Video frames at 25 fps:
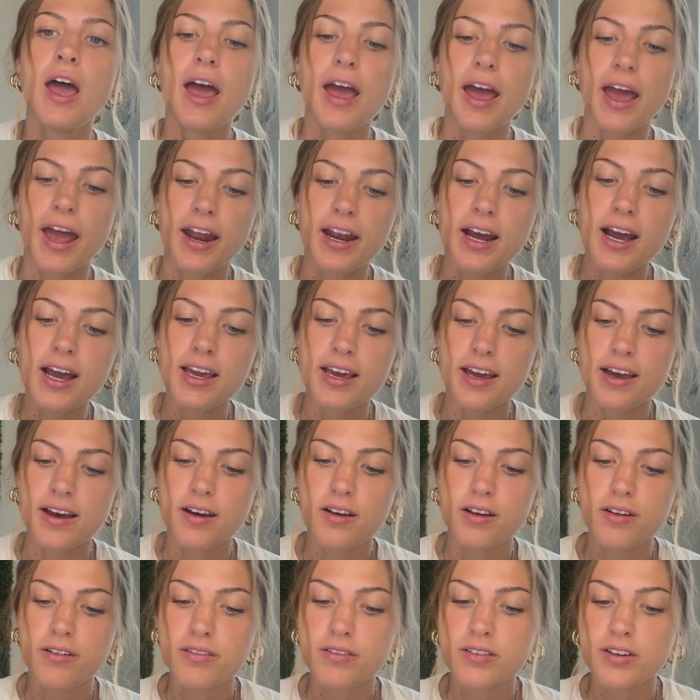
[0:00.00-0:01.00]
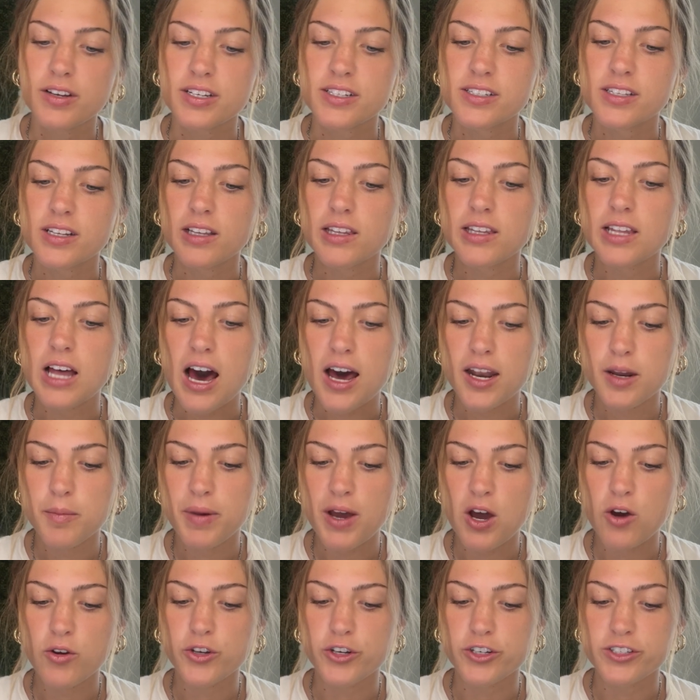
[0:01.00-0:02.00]
NIL is a lot
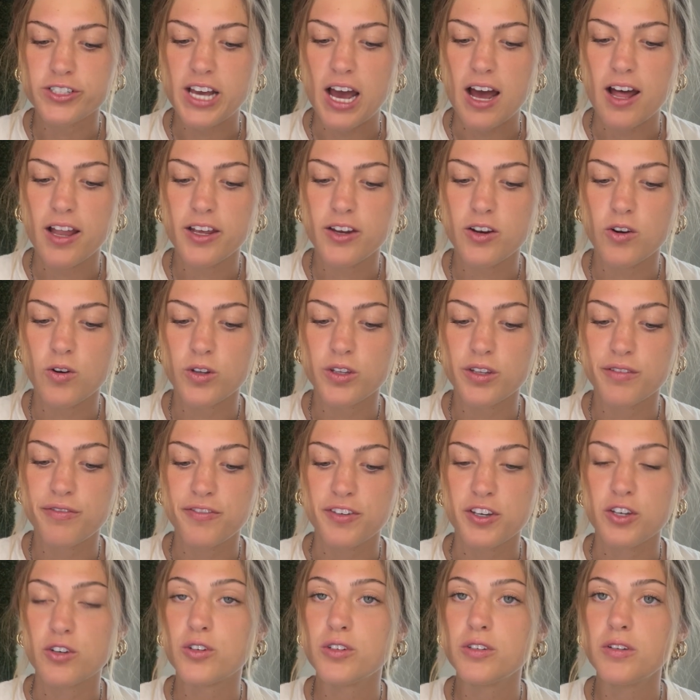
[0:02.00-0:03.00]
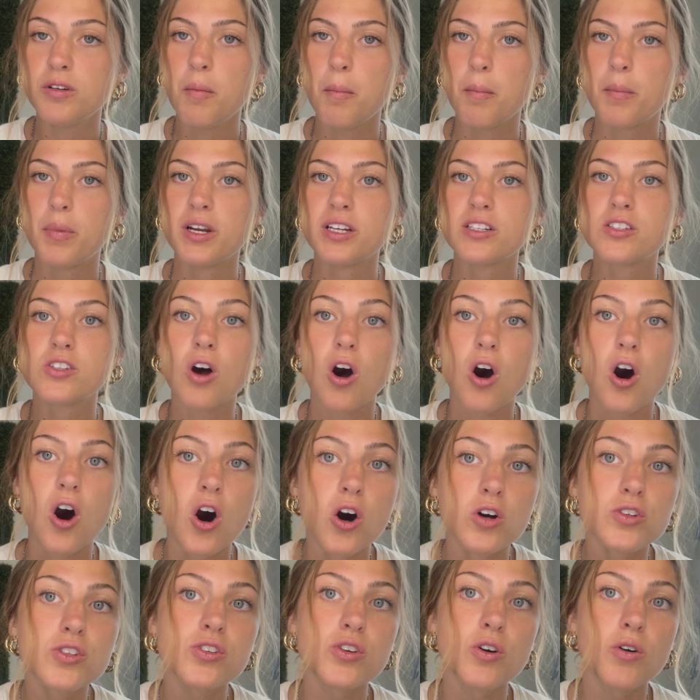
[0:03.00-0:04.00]
about your talent on the field, but it's
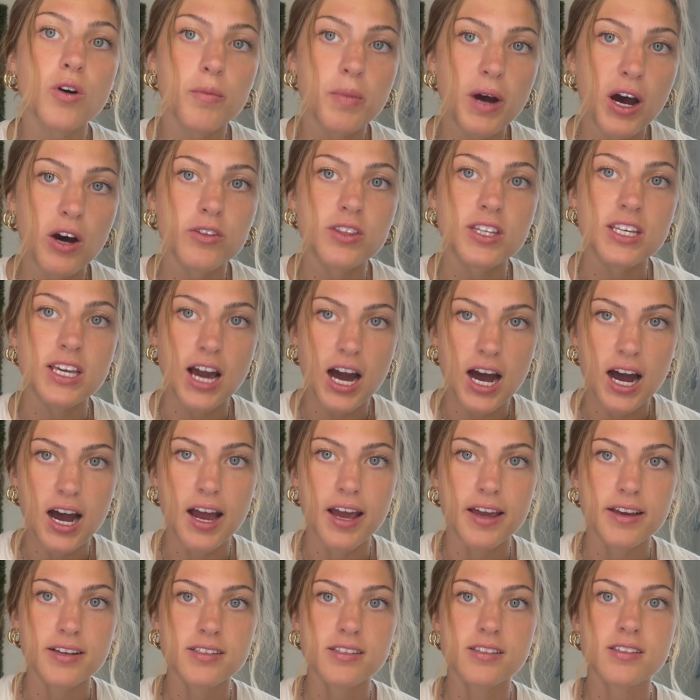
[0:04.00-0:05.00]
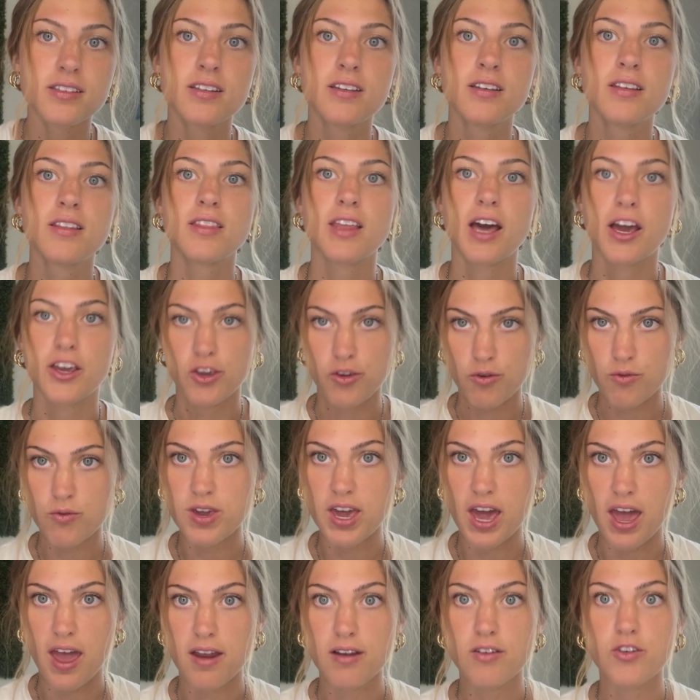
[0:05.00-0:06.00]
also about the eyes that you
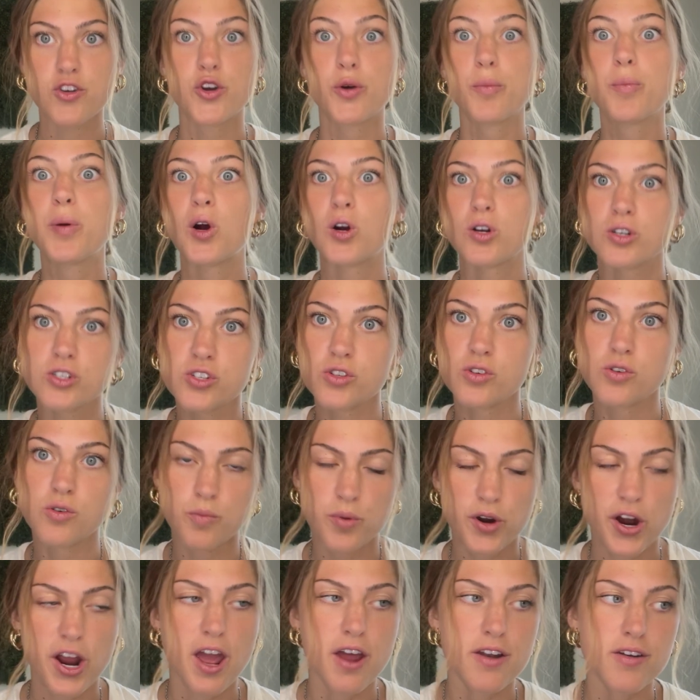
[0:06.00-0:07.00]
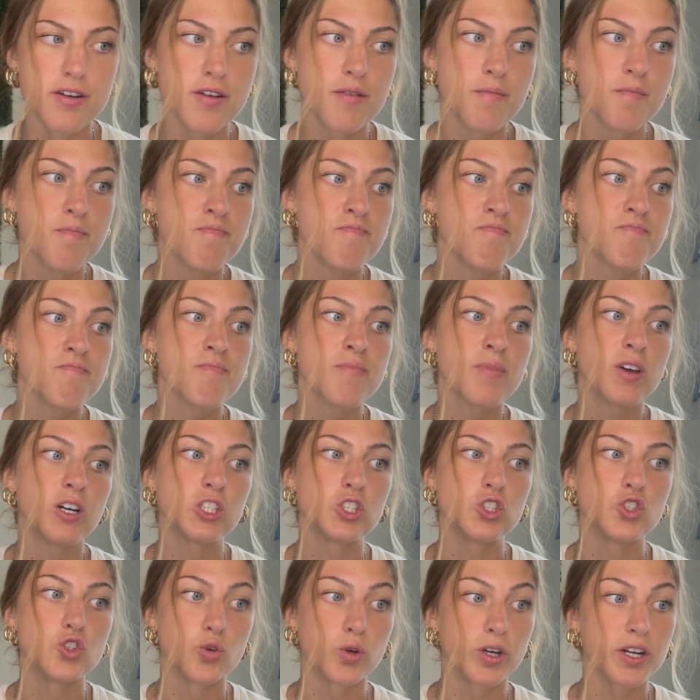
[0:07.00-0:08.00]
get, your personal brand.
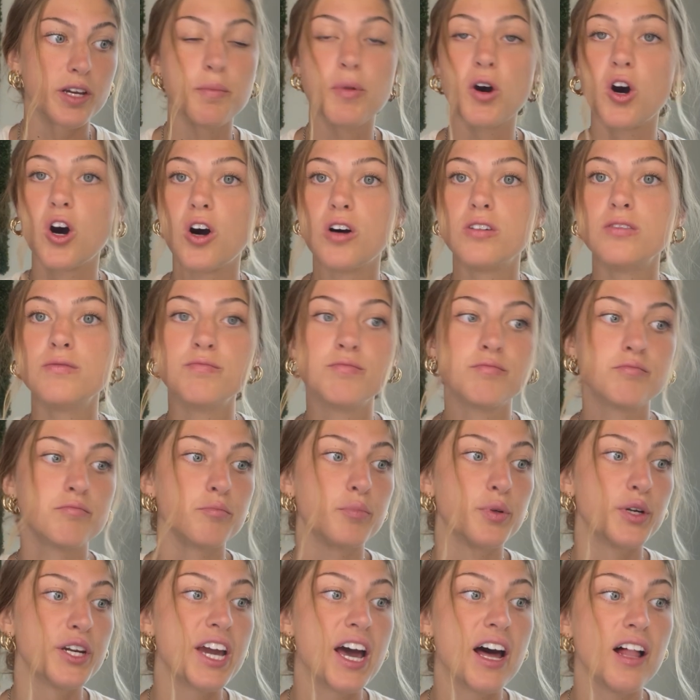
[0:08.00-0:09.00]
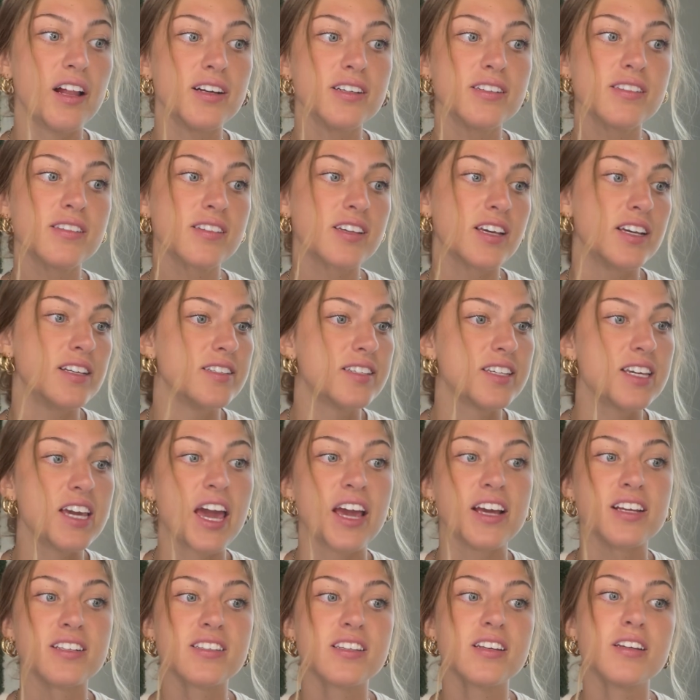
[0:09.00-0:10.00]
Jordy Ball, Bree Ellis, Kinsey
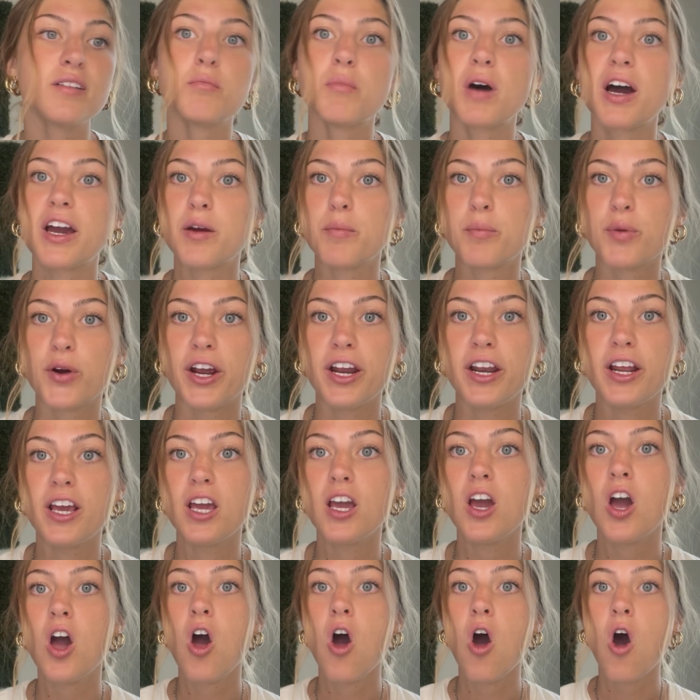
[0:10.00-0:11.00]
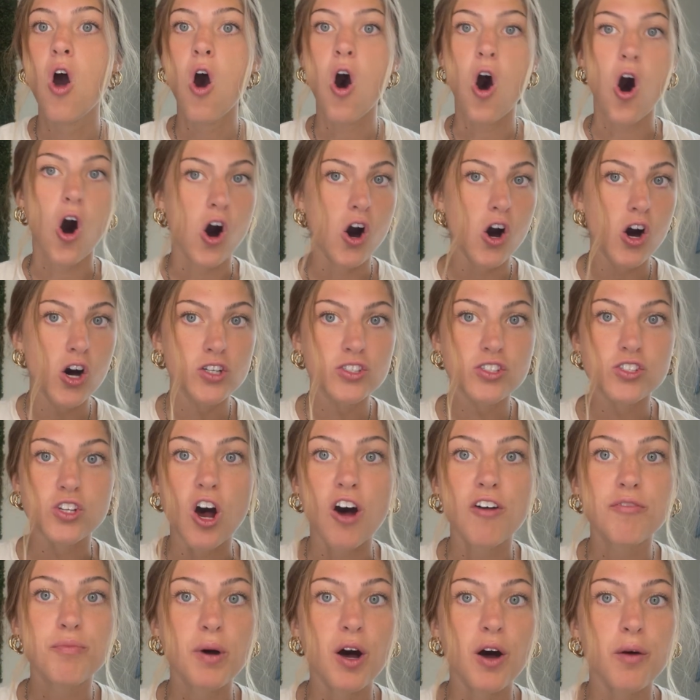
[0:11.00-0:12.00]
Hansen, Maya Brady, all
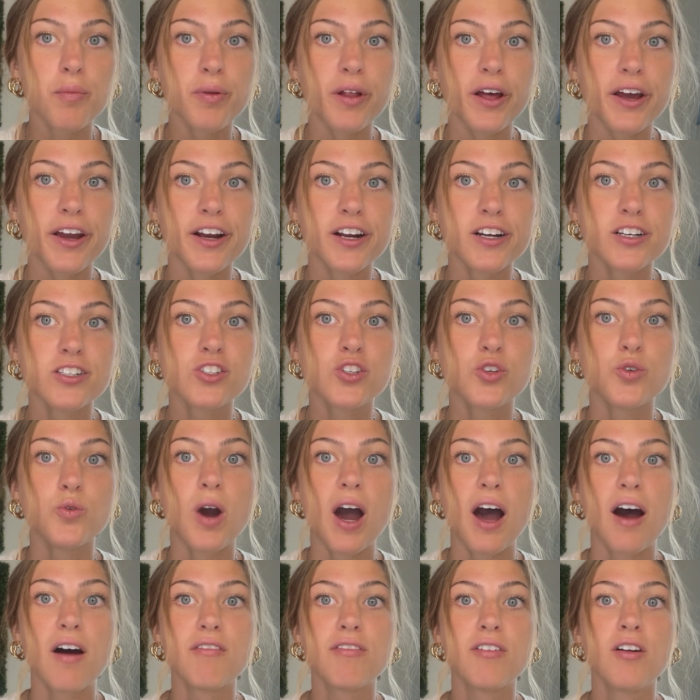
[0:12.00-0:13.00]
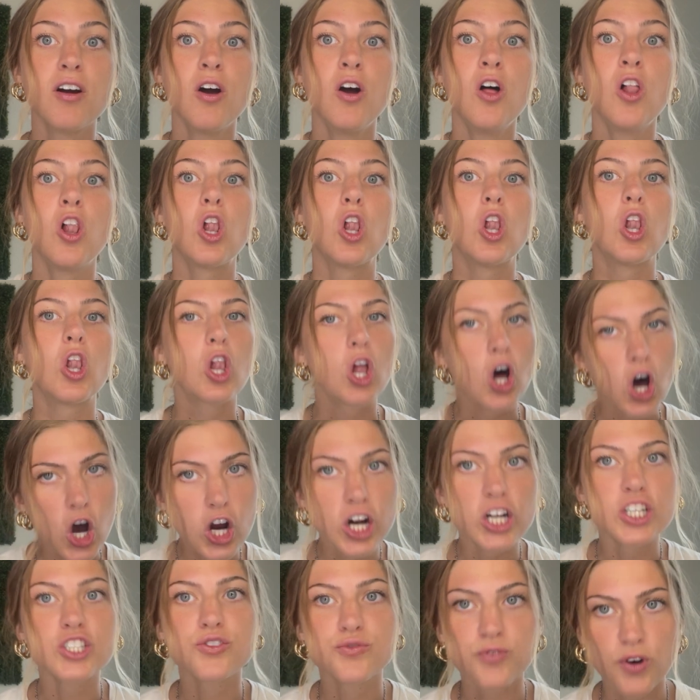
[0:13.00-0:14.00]
softball players who have
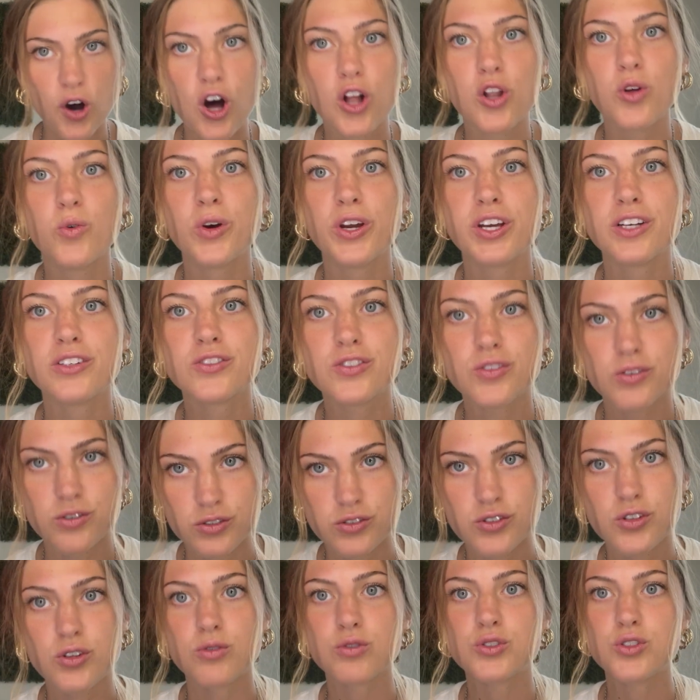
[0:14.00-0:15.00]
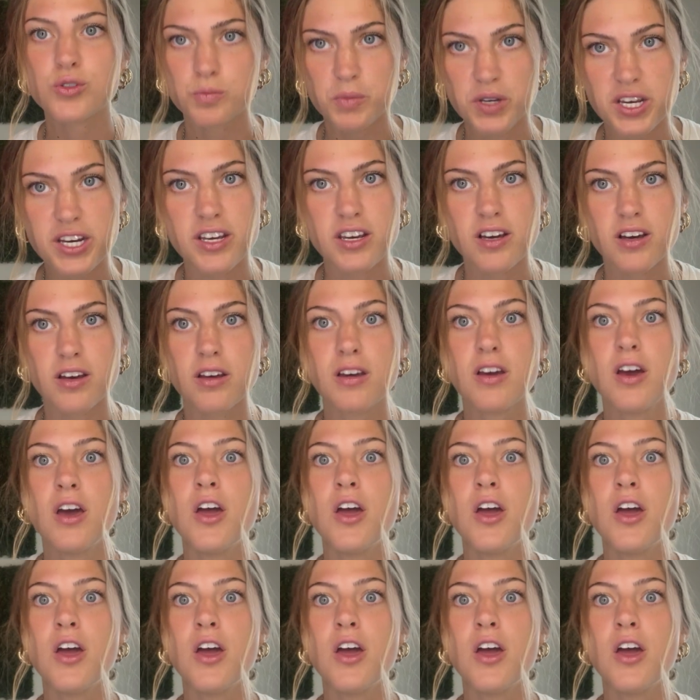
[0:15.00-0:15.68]
large followings on social media.